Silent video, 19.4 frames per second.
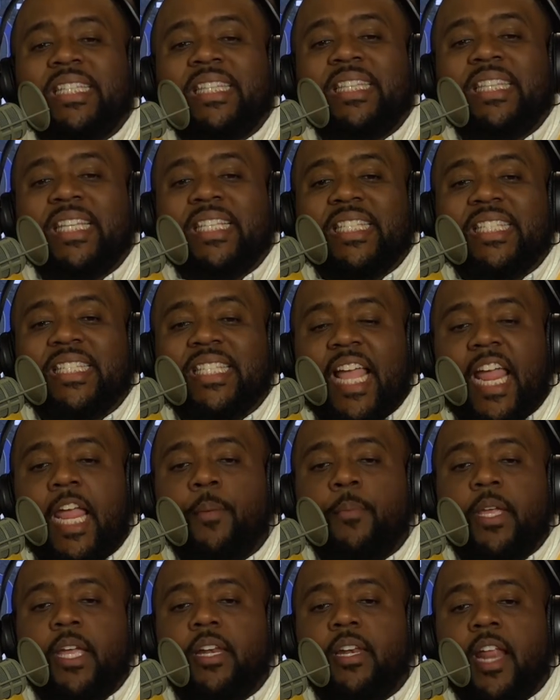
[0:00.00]
the
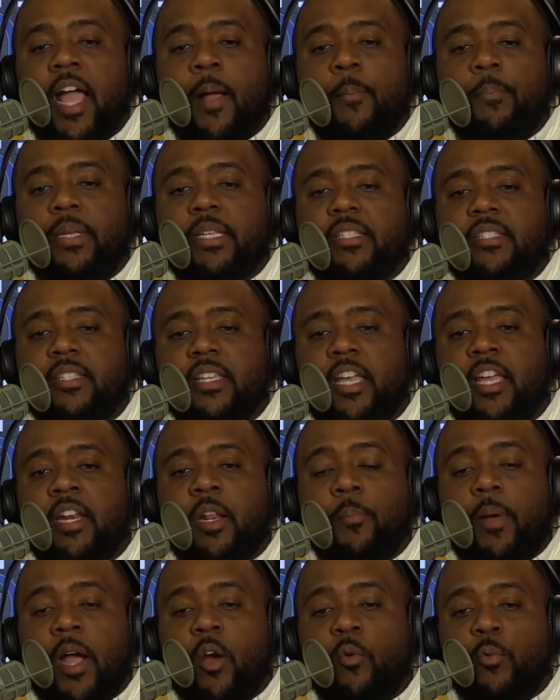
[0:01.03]
same cannot be said
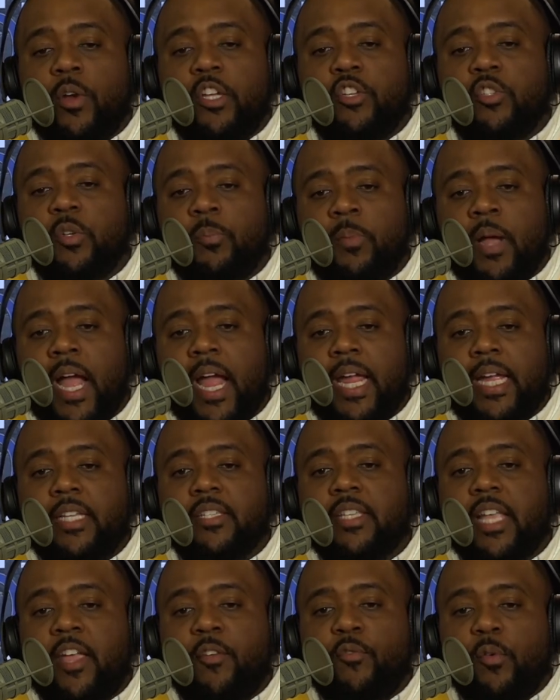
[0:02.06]
about racial
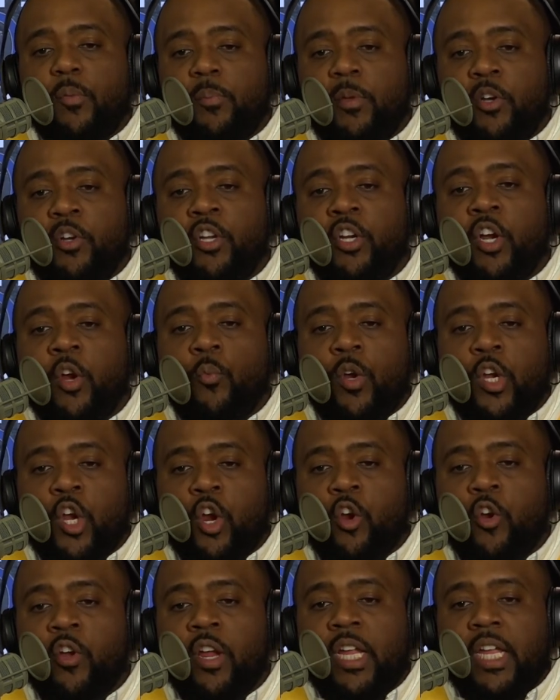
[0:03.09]
bias, a familiar and
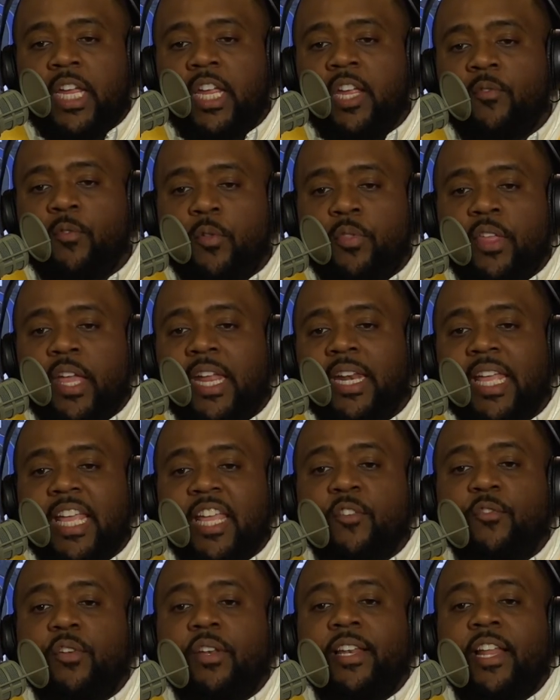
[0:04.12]
recurring evil that,
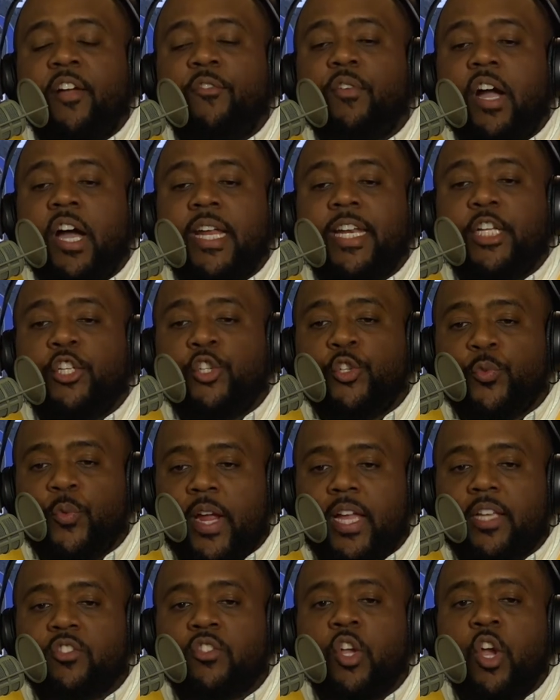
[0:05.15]
if left
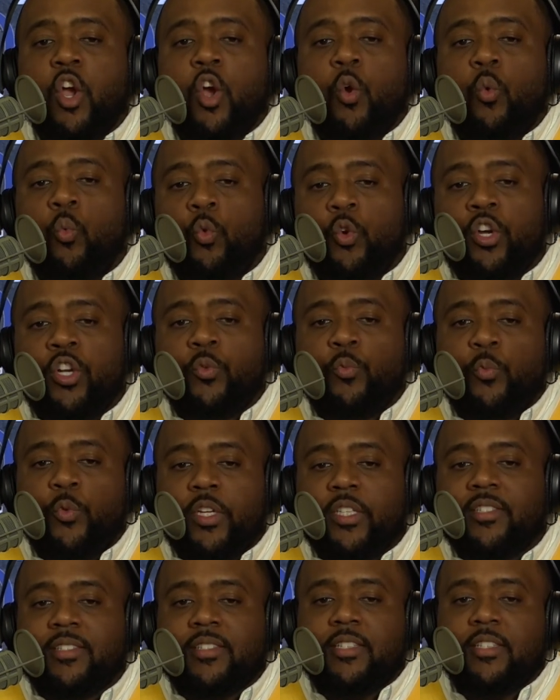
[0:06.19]
unaddressed, would
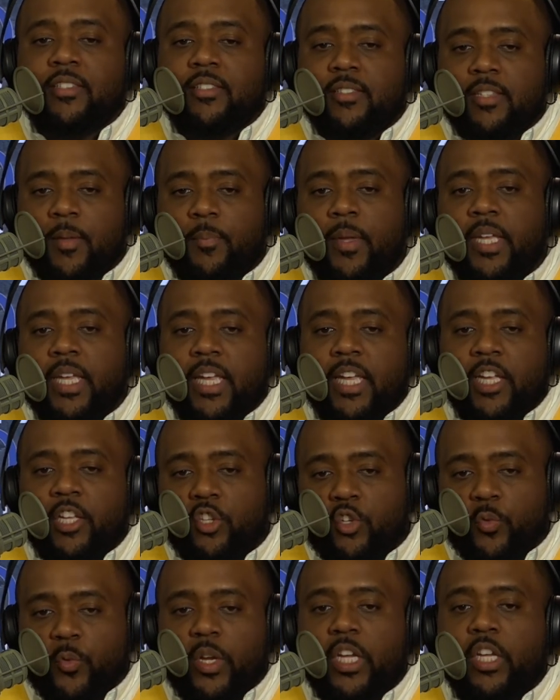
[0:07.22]
risk systemic
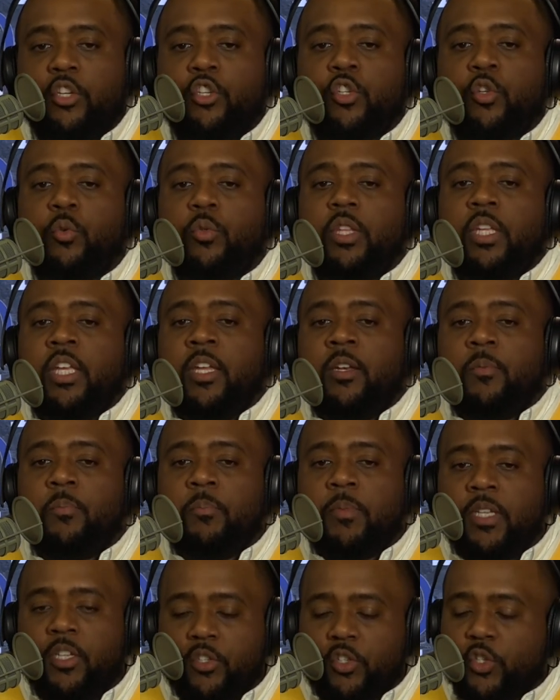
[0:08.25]
injury to the
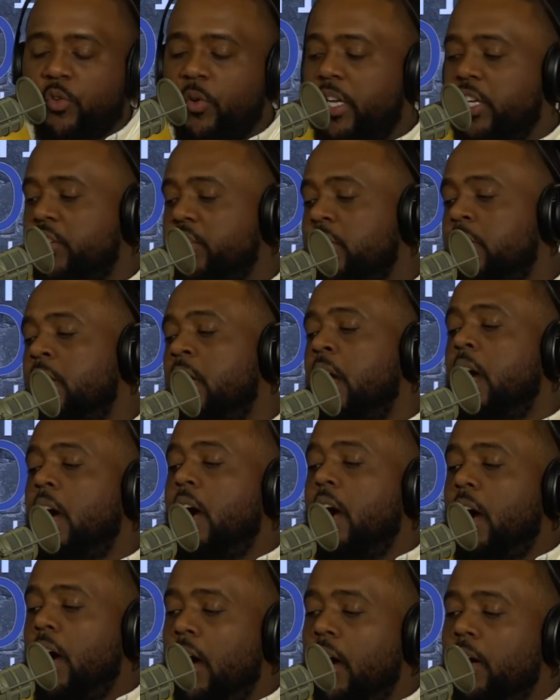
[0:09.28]
administration
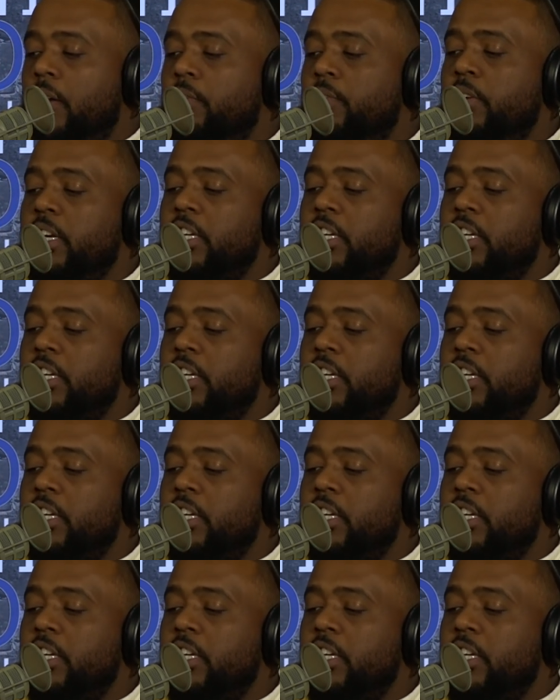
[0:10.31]
of